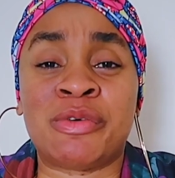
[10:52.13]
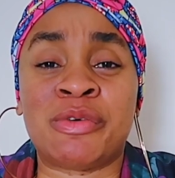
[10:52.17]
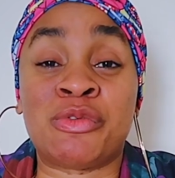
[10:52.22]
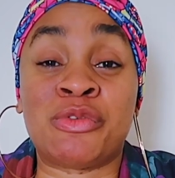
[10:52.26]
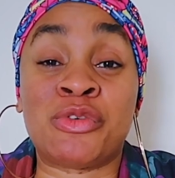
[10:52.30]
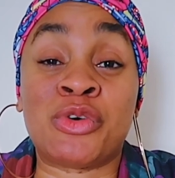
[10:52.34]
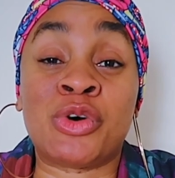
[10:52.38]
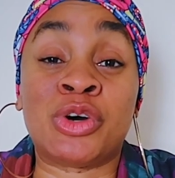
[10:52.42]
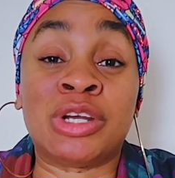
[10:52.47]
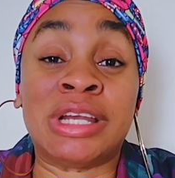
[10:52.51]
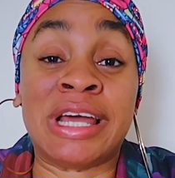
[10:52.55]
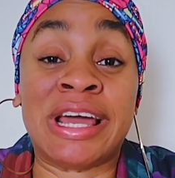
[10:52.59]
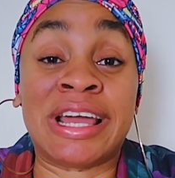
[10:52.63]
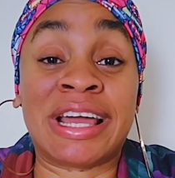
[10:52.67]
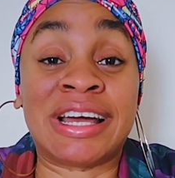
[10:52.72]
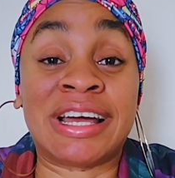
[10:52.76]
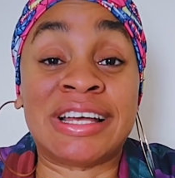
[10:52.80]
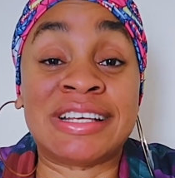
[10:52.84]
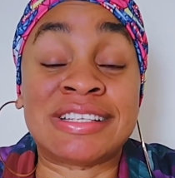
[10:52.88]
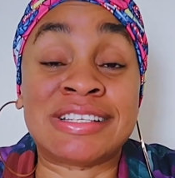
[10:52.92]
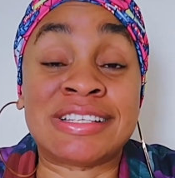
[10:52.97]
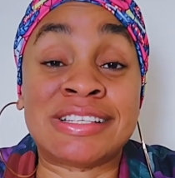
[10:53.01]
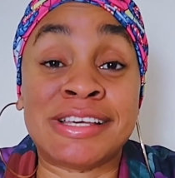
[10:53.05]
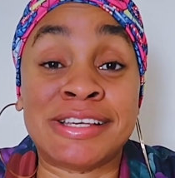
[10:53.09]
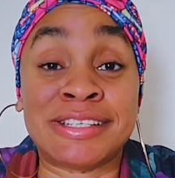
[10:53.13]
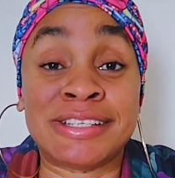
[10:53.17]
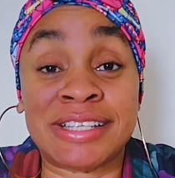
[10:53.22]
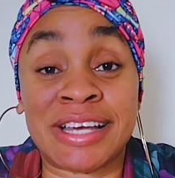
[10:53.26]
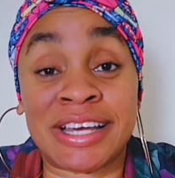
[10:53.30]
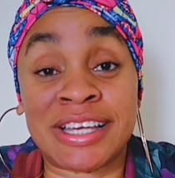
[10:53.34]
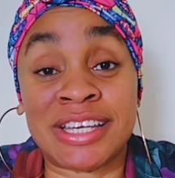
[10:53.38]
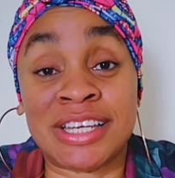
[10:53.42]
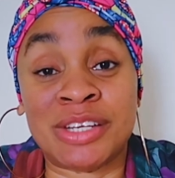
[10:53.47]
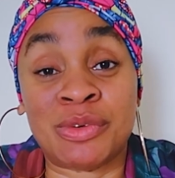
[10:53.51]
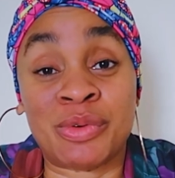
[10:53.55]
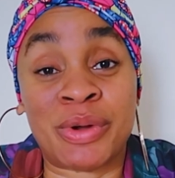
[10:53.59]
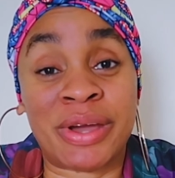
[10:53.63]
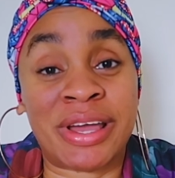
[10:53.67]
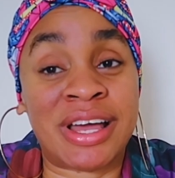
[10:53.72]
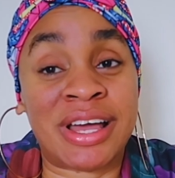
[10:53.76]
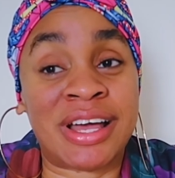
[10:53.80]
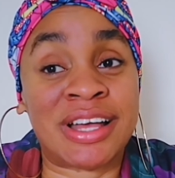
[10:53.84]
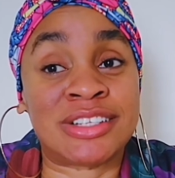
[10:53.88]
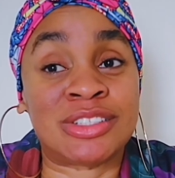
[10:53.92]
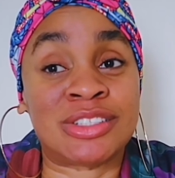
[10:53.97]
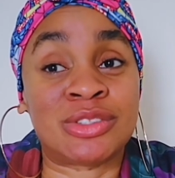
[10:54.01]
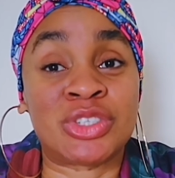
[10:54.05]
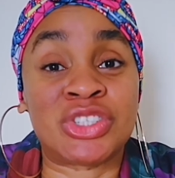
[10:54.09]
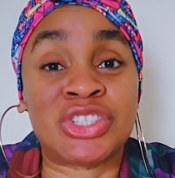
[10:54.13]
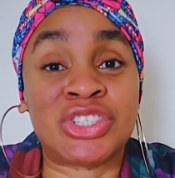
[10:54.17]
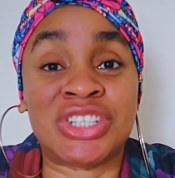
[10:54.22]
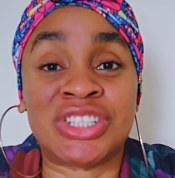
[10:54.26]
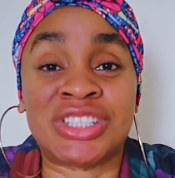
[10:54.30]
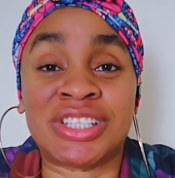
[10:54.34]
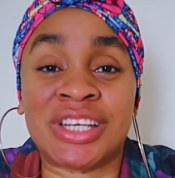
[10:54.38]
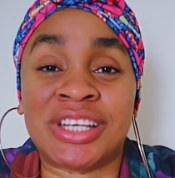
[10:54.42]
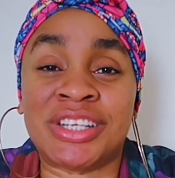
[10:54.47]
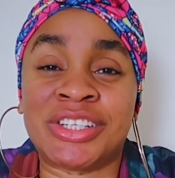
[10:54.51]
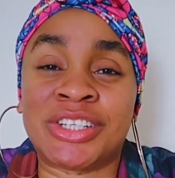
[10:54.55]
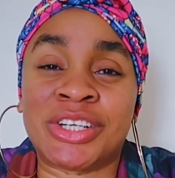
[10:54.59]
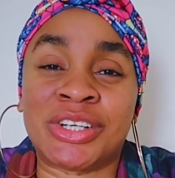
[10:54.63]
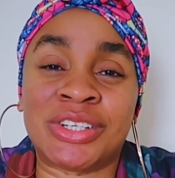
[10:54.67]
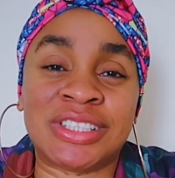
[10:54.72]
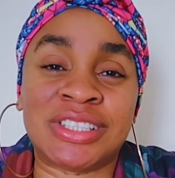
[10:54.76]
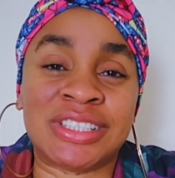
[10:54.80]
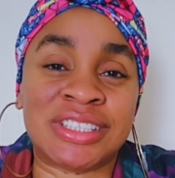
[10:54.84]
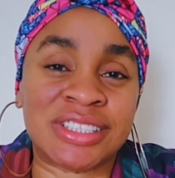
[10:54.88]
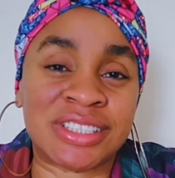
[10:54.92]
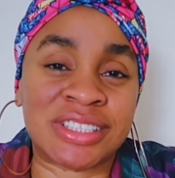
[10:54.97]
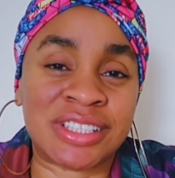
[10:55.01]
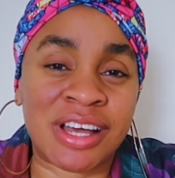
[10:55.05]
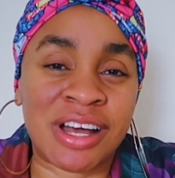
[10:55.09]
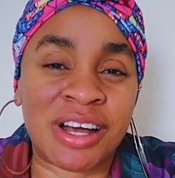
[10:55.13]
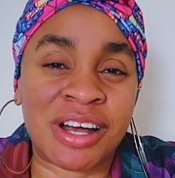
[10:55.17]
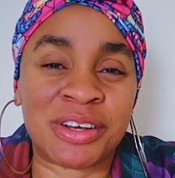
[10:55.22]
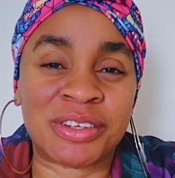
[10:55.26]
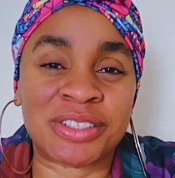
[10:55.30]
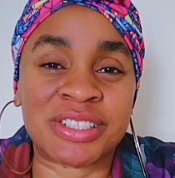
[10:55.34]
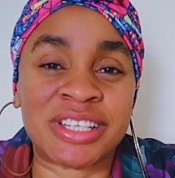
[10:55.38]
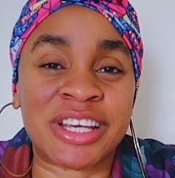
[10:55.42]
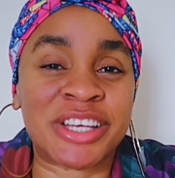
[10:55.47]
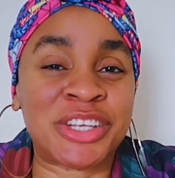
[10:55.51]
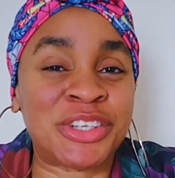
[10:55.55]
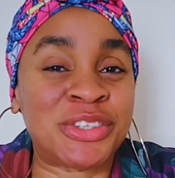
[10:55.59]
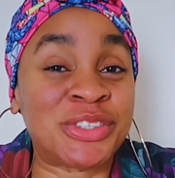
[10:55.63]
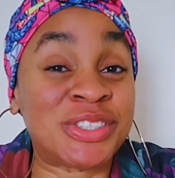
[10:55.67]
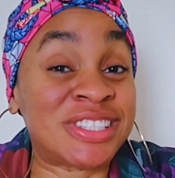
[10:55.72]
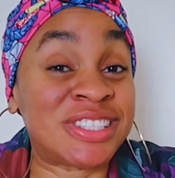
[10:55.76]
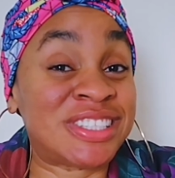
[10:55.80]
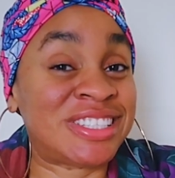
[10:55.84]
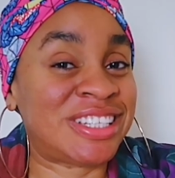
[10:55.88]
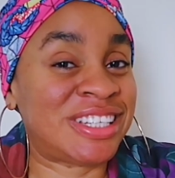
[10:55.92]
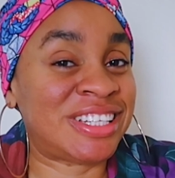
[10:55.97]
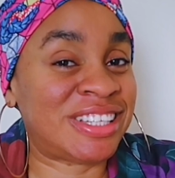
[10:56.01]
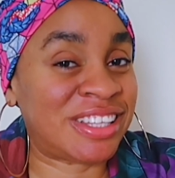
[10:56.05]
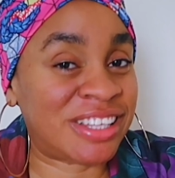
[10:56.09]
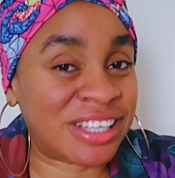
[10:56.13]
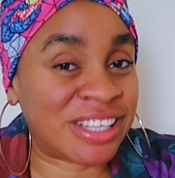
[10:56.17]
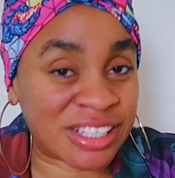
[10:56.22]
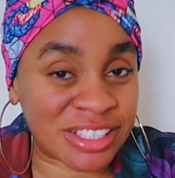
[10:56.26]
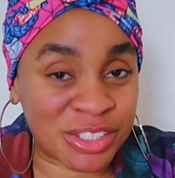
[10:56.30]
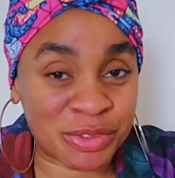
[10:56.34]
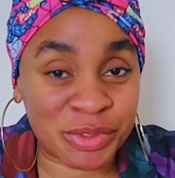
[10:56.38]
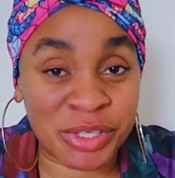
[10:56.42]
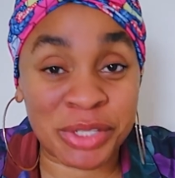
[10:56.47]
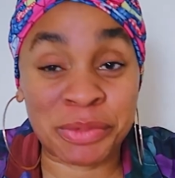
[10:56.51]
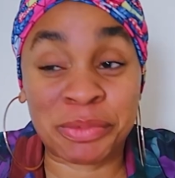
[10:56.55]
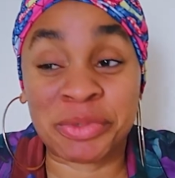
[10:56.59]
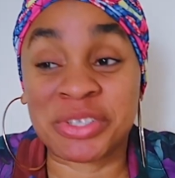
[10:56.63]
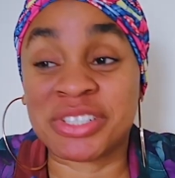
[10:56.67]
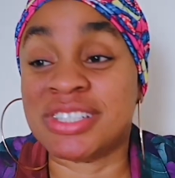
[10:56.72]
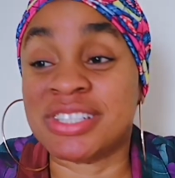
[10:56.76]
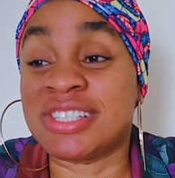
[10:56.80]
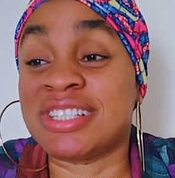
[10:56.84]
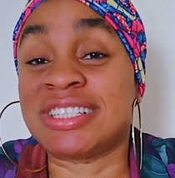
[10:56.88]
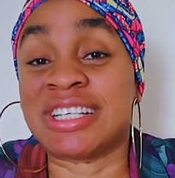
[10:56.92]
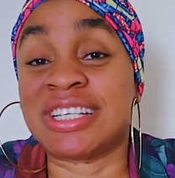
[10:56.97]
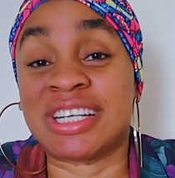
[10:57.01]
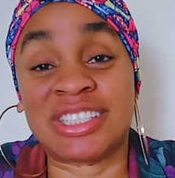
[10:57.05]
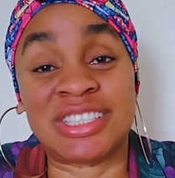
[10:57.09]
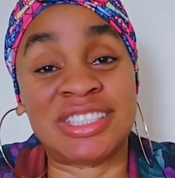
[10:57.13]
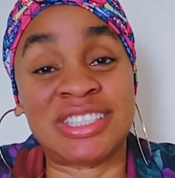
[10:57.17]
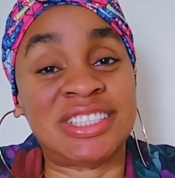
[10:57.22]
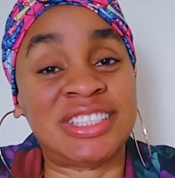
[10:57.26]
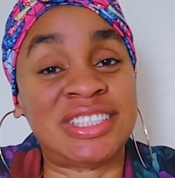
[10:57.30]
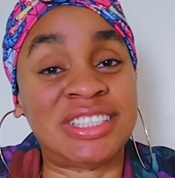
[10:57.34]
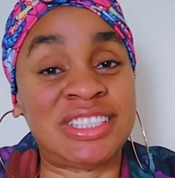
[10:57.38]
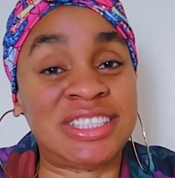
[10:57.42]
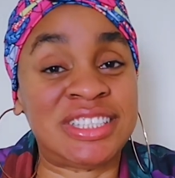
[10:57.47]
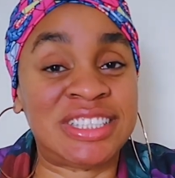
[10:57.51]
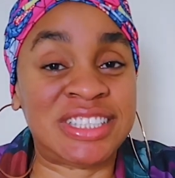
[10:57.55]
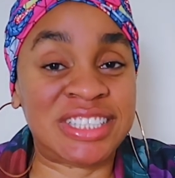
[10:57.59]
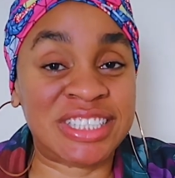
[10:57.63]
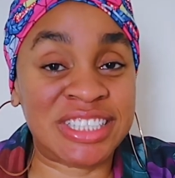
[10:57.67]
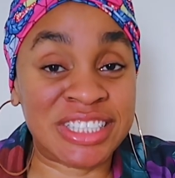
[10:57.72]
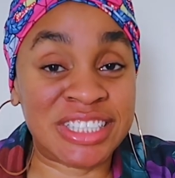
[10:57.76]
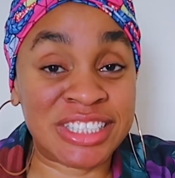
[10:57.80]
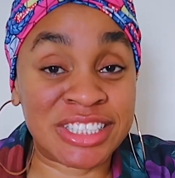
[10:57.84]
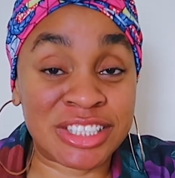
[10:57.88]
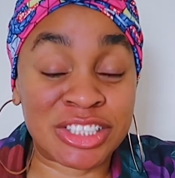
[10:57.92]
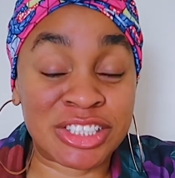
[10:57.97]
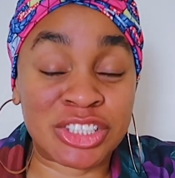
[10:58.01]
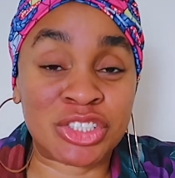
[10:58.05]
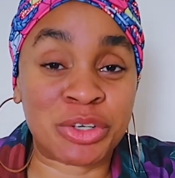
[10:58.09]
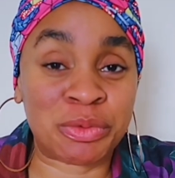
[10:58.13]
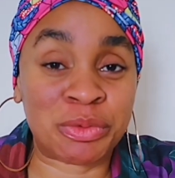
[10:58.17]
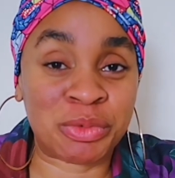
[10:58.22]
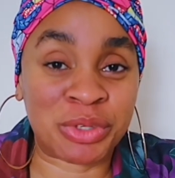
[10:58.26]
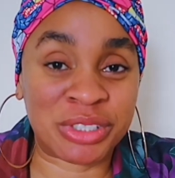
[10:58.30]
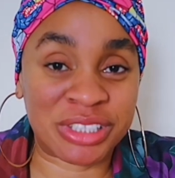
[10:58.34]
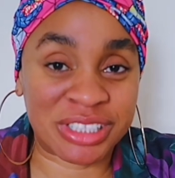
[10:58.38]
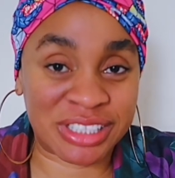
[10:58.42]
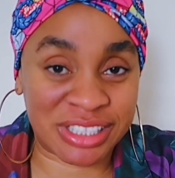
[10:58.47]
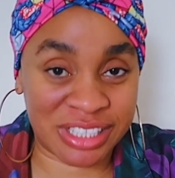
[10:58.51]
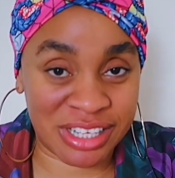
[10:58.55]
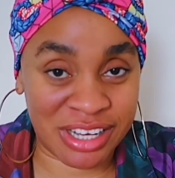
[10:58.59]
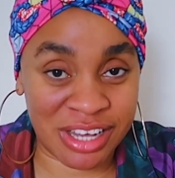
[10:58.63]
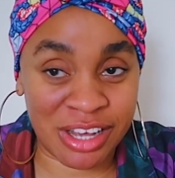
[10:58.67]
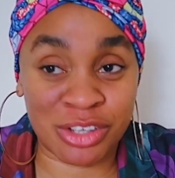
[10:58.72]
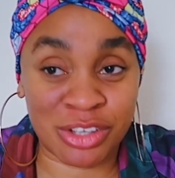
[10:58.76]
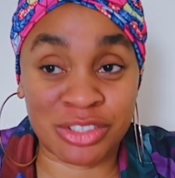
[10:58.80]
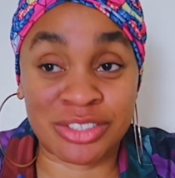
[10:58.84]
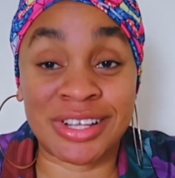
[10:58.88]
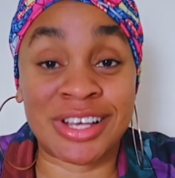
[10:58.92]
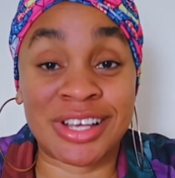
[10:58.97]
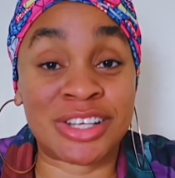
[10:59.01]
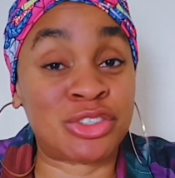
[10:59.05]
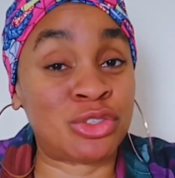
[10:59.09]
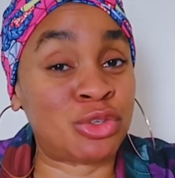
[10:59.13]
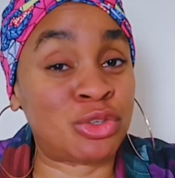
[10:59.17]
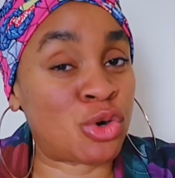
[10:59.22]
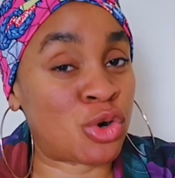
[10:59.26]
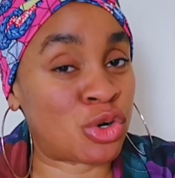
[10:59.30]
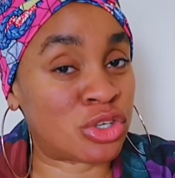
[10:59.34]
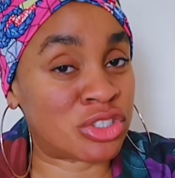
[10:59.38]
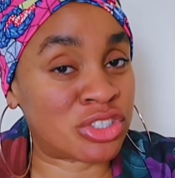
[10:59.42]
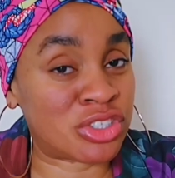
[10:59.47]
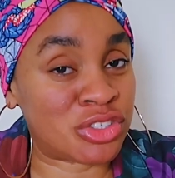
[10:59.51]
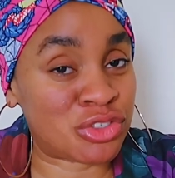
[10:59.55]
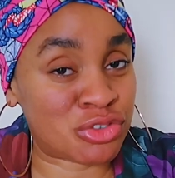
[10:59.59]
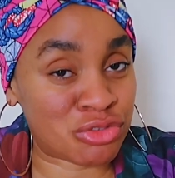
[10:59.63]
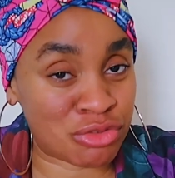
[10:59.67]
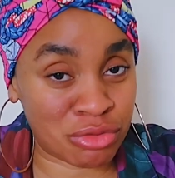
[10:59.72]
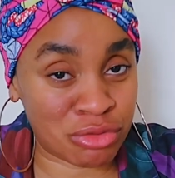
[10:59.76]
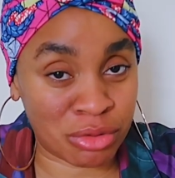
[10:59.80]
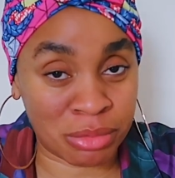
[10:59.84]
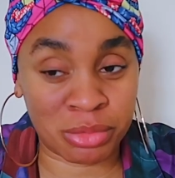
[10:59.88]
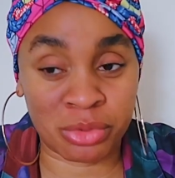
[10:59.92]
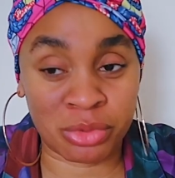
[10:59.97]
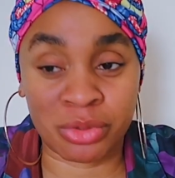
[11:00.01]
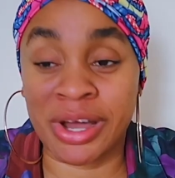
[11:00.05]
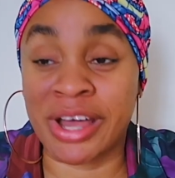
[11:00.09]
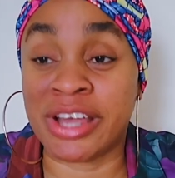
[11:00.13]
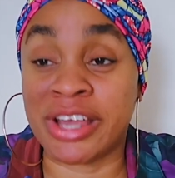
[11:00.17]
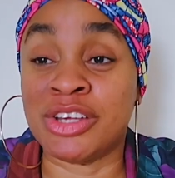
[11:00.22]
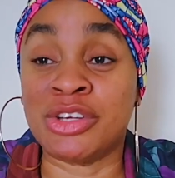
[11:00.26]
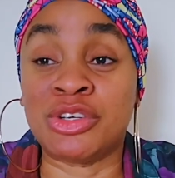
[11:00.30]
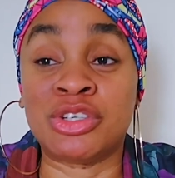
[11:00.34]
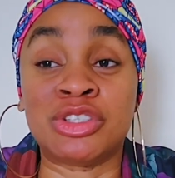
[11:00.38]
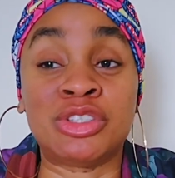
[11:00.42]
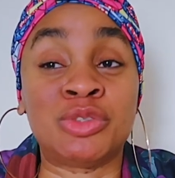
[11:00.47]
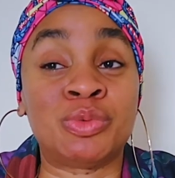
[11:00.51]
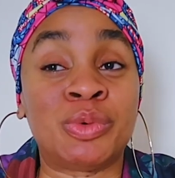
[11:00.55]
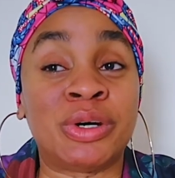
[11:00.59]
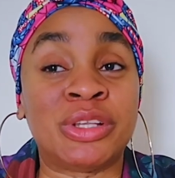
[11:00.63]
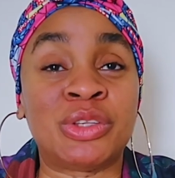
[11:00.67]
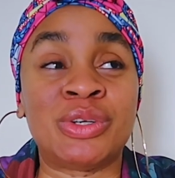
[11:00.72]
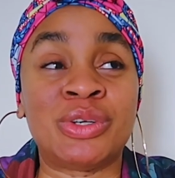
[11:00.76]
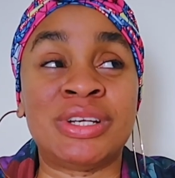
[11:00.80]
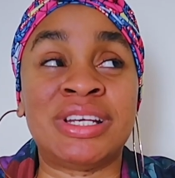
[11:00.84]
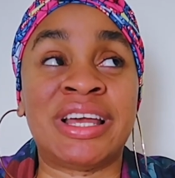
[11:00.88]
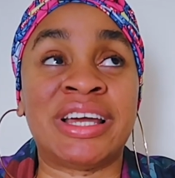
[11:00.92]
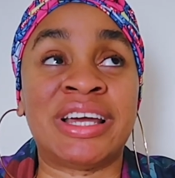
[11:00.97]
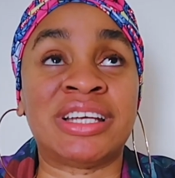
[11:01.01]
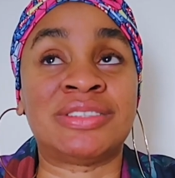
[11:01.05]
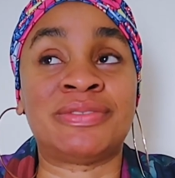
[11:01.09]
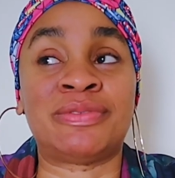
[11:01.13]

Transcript: all I can say is that KiddRica has not chased any girl in this house. Like, you don't say that when the person is actually seeing someone in the house. That's you causing trouble. And you know the Watoni likes